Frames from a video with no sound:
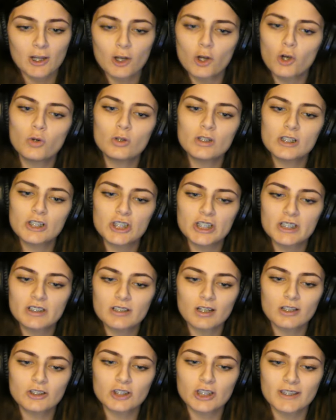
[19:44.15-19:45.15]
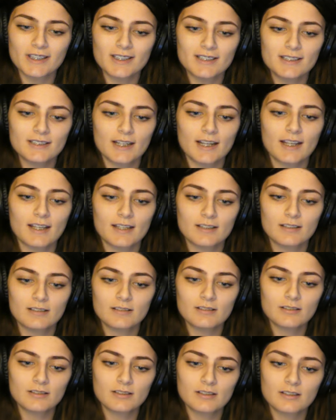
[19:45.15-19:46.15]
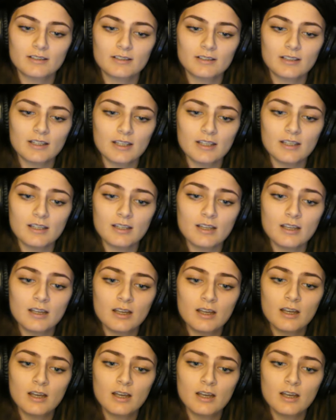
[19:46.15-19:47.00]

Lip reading: who did she touch at the dance to see,